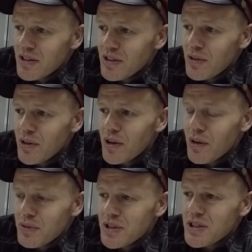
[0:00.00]
You know, I
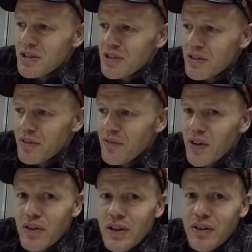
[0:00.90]
always
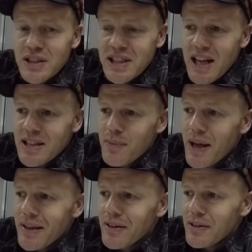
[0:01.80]
feel real
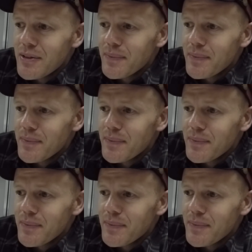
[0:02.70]
sentimental.